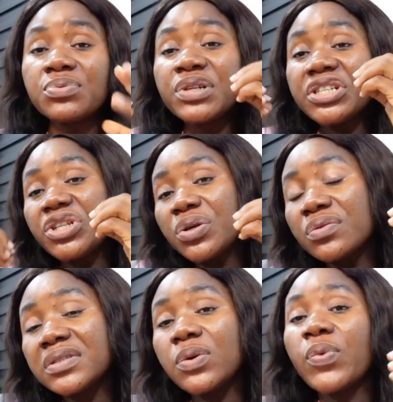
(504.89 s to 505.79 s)

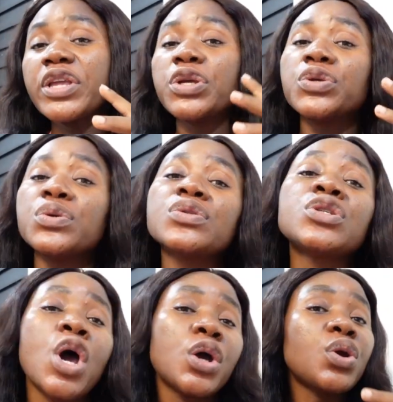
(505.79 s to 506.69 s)
reduce the way you
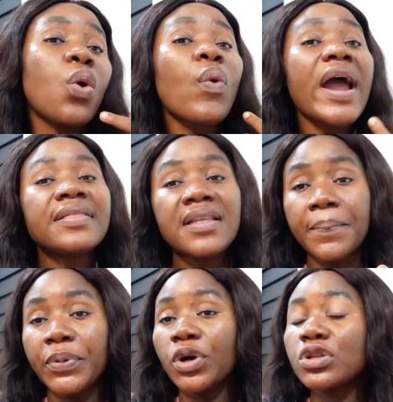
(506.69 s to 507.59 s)
use your
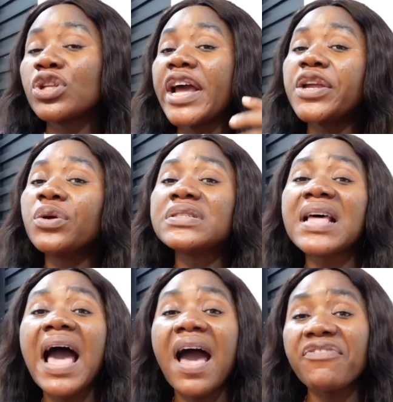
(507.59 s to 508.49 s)
whitening product so that you don't
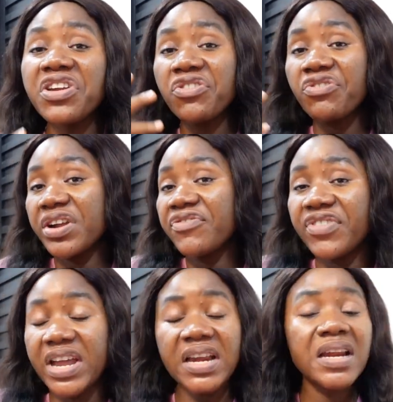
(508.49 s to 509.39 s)
start having green
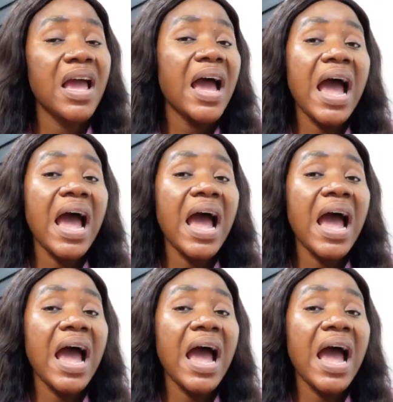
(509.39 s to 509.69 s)
vein